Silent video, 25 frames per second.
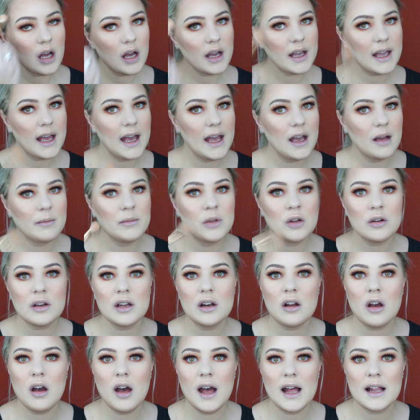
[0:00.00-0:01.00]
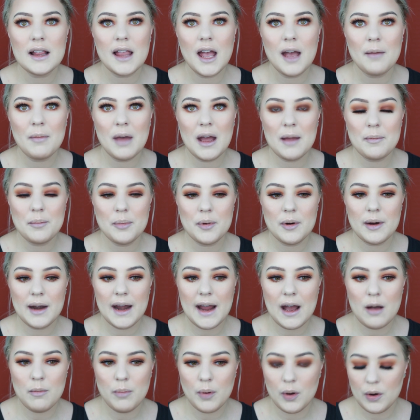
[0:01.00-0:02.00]
Okay, I'm not going to highlight my
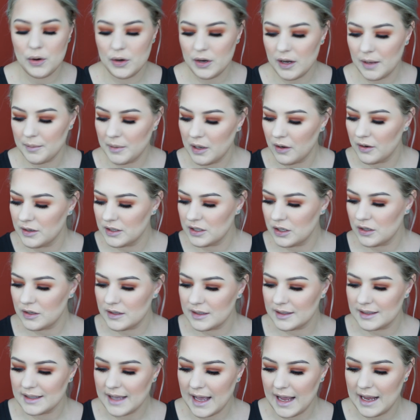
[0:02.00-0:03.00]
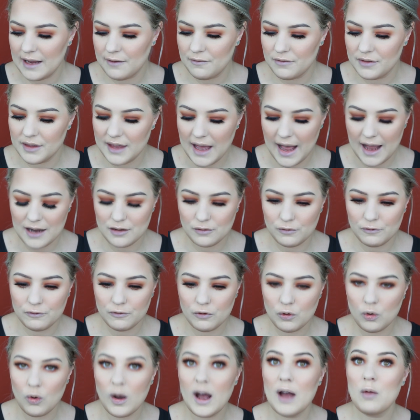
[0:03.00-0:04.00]
brow bone. I'm going to save that
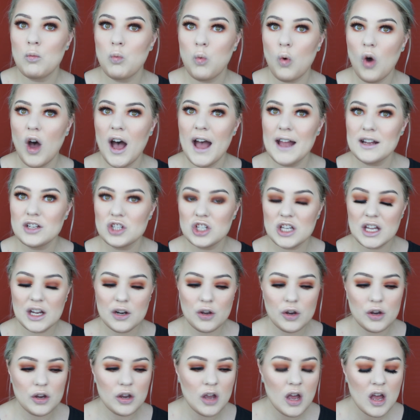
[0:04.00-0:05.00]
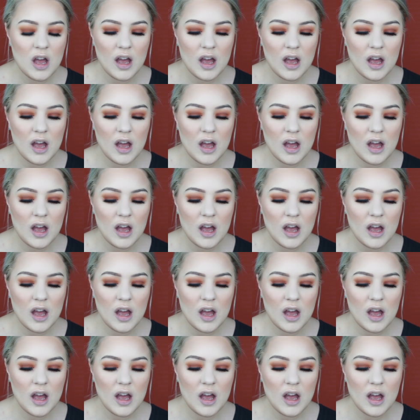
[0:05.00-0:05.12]
for a white shadow.